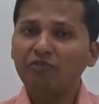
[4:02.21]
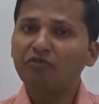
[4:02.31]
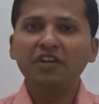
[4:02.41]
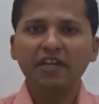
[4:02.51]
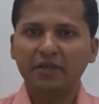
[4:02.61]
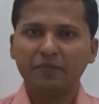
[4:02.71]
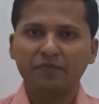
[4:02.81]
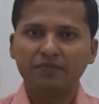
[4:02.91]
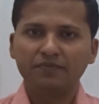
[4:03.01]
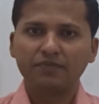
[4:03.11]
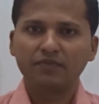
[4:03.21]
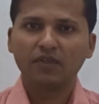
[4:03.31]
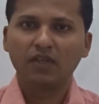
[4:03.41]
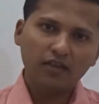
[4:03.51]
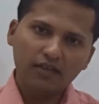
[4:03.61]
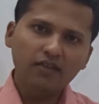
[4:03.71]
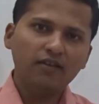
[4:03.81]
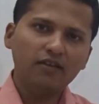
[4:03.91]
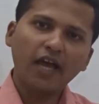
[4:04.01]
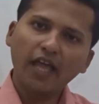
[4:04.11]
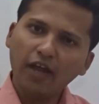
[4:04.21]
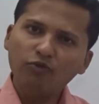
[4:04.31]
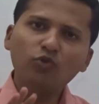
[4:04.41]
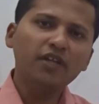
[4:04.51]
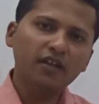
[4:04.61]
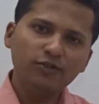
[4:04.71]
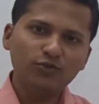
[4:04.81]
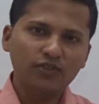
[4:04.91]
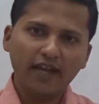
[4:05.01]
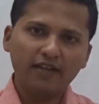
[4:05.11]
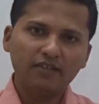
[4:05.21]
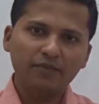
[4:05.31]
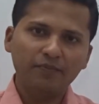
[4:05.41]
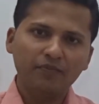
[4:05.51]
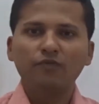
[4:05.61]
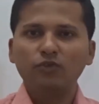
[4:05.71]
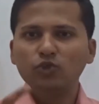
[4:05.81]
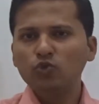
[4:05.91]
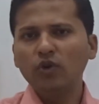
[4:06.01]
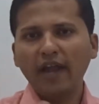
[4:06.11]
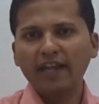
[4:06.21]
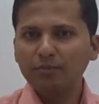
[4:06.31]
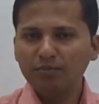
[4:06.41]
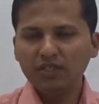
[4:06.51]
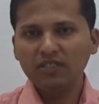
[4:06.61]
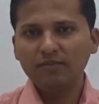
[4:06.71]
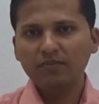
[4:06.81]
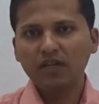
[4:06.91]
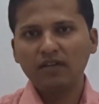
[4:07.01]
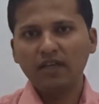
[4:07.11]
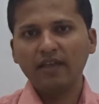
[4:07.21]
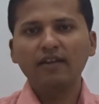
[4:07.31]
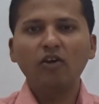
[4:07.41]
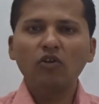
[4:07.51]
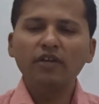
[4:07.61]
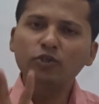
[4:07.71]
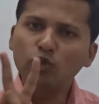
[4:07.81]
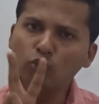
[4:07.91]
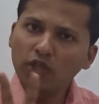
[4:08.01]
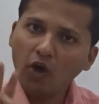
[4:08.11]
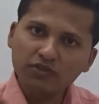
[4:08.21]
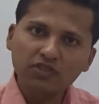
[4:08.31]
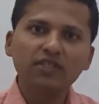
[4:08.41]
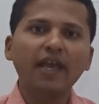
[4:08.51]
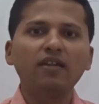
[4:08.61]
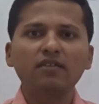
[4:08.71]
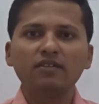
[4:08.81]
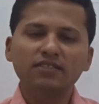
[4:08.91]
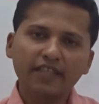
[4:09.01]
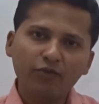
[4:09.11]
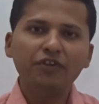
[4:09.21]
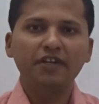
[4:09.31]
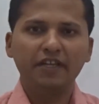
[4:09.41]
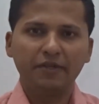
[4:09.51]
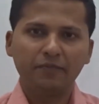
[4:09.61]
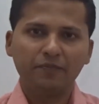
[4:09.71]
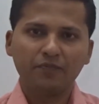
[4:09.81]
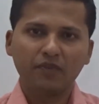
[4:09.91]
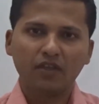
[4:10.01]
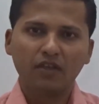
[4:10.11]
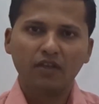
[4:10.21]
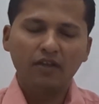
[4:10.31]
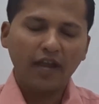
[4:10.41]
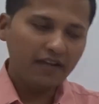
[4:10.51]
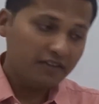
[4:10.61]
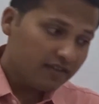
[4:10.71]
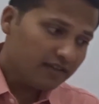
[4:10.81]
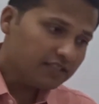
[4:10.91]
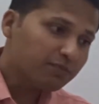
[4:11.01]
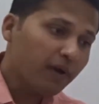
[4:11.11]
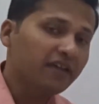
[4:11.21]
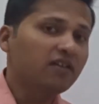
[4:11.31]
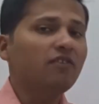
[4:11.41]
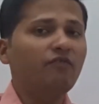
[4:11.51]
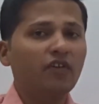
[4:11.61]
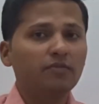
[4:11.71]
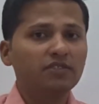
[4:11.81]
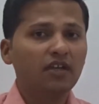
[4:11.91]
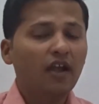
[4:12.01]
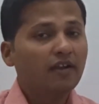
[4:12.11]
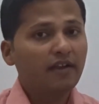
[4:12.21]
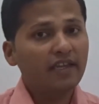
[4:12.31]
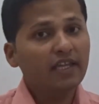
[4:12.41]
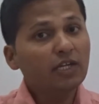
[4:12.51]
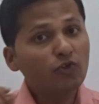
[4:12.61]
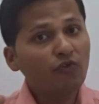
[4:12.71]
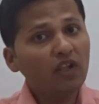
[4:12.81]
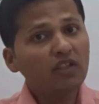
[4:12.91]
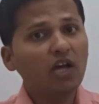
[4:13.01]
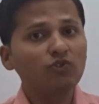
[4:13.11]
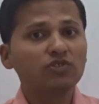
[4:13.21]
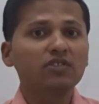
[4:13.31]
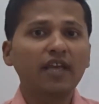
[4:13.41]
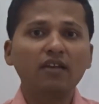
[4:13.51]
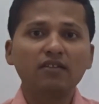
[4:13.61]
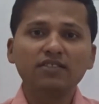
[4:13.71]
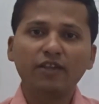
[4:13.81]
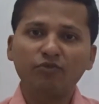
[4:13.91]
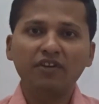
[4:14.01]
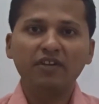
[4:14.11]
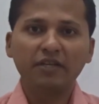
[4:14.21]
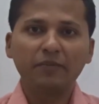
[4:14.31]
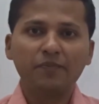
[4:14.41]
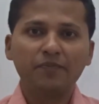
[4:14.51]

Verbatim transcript: every day. Here I have to tell you that you and me take only two thousand calories every day. And here is Michael Phelps taking twelve thousand calories every day.